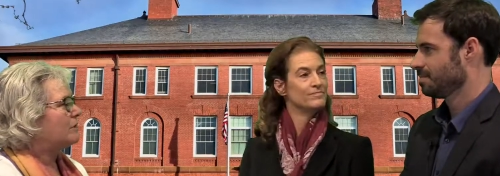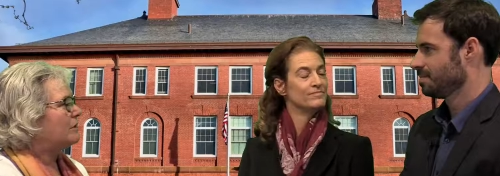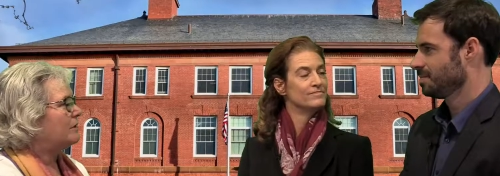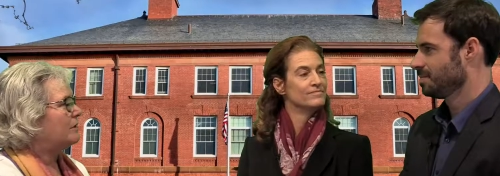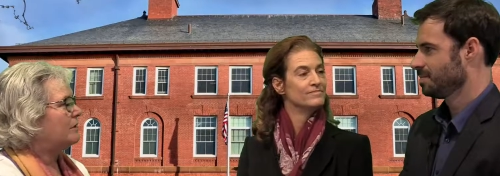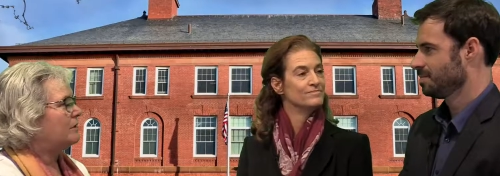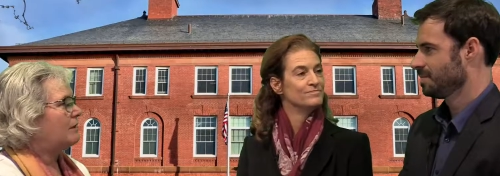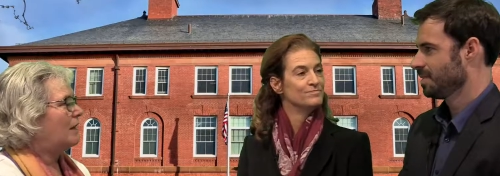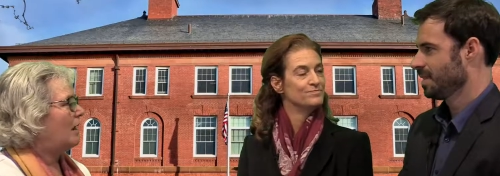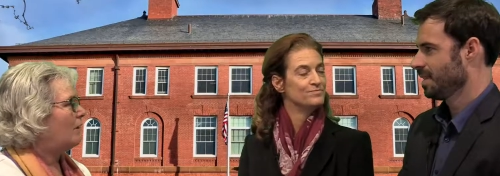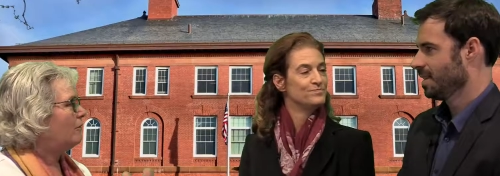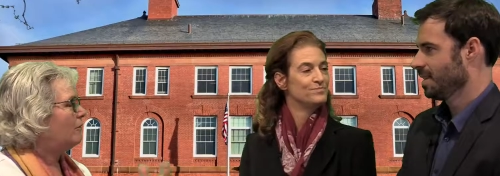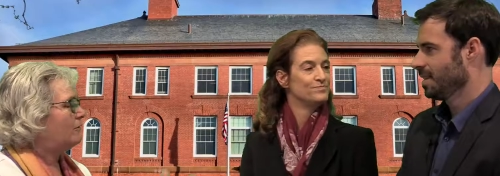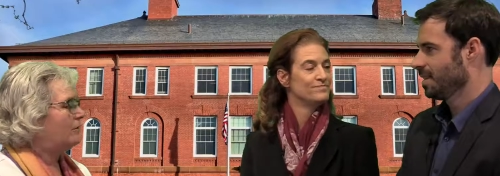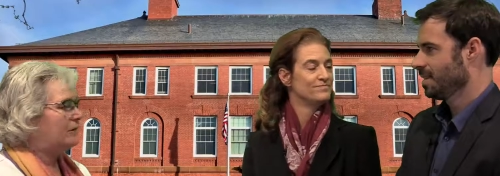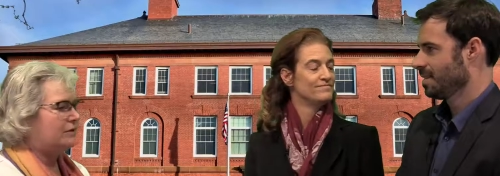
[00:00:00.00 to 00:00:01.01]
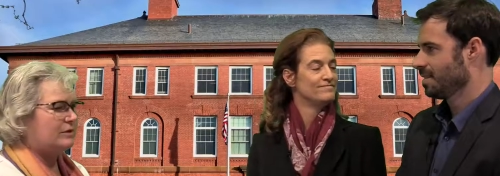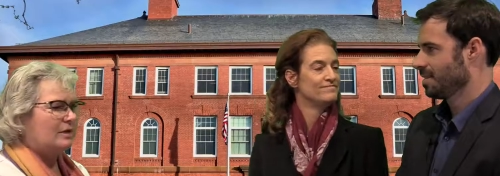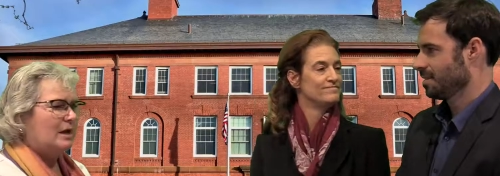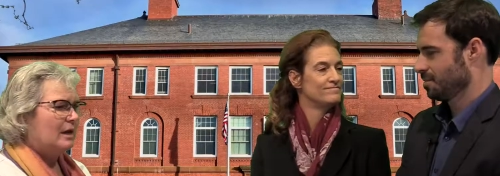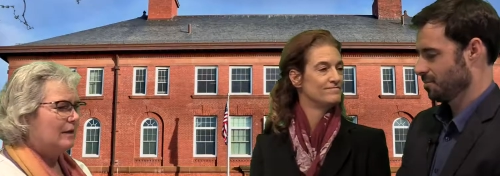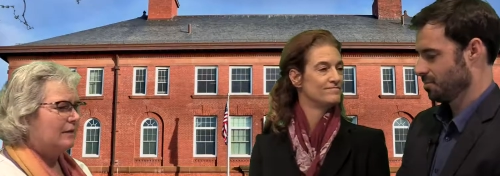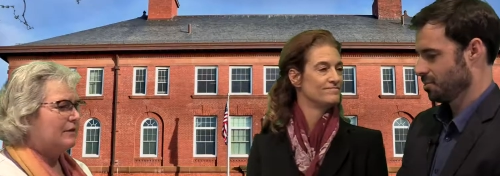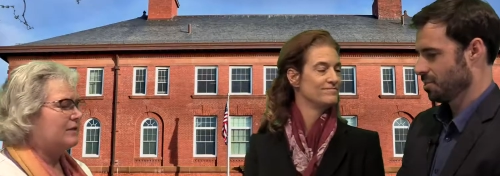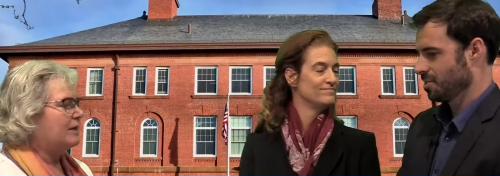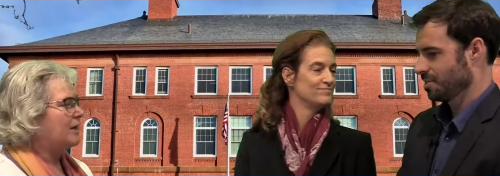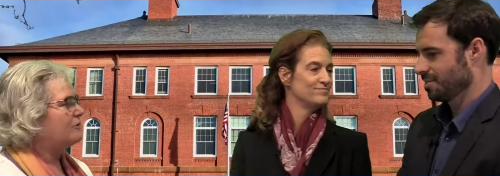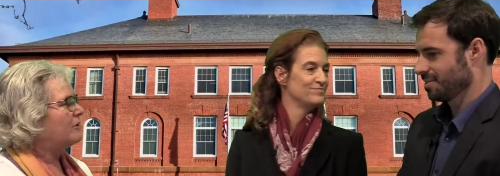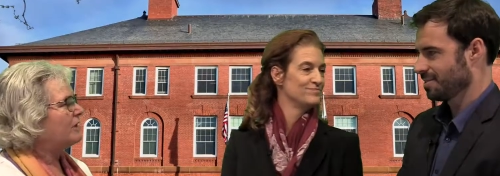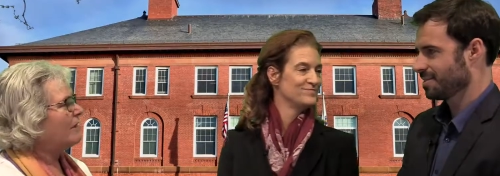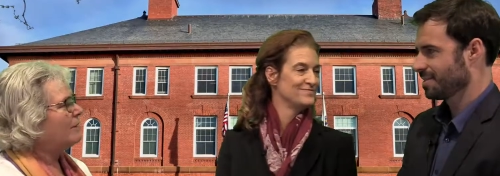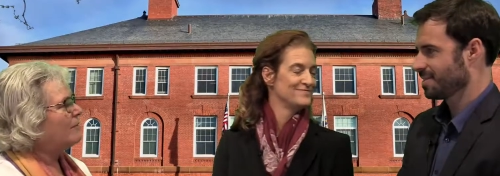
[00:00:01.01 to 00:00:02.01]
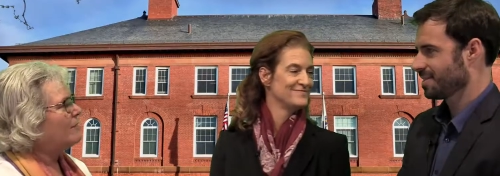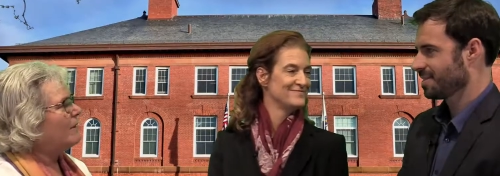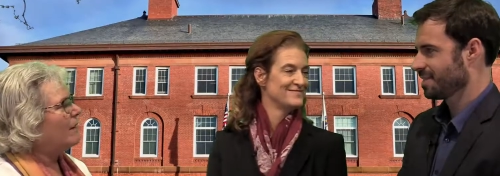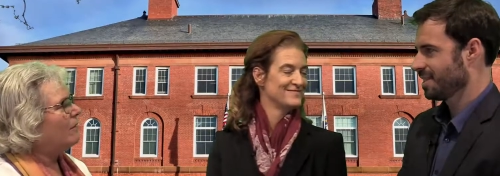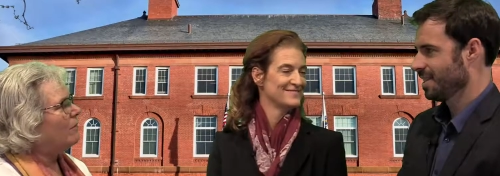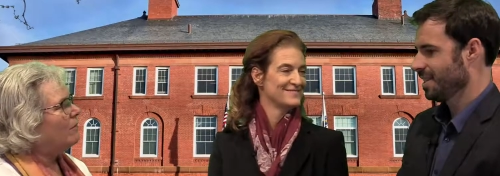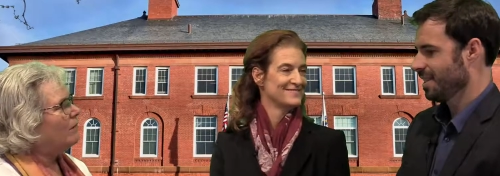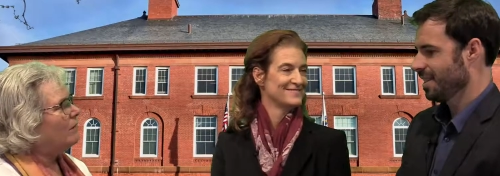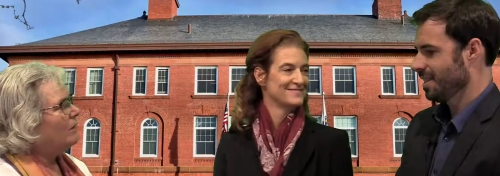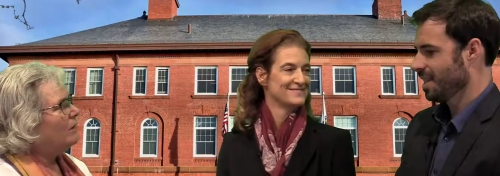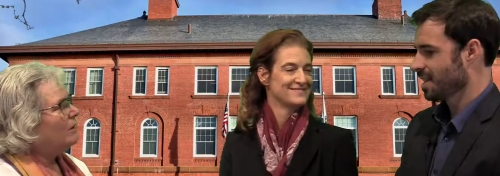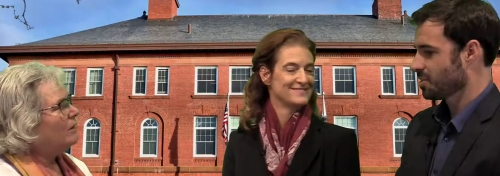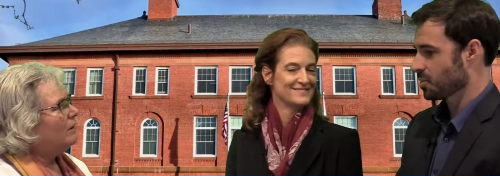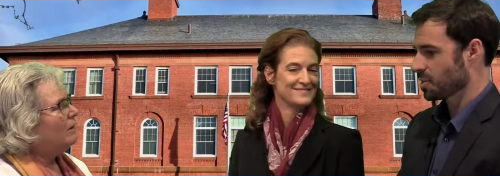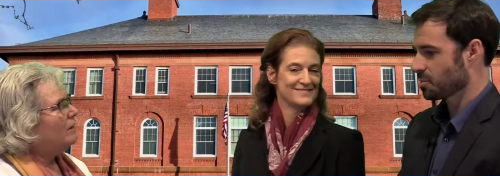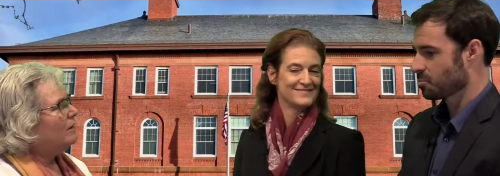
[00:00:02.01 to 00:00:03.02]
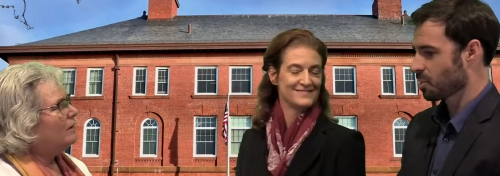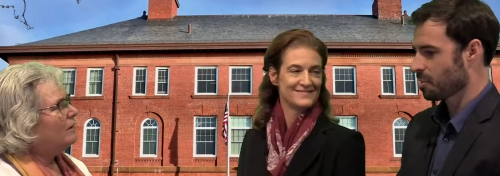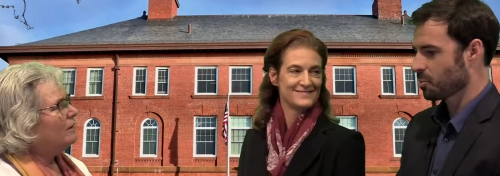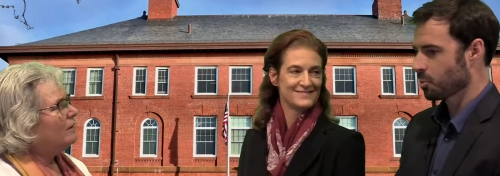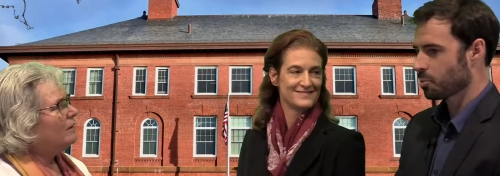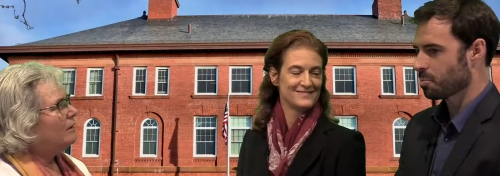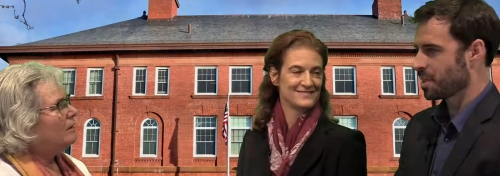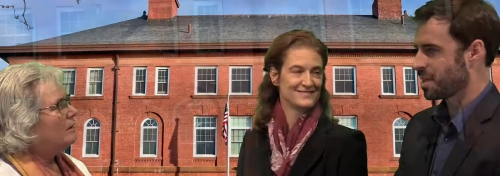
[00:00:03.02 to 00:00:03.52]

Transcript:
Speaker 1: and how this this sure. actually came about.
Speaker 2: Yeah, so this probably won't be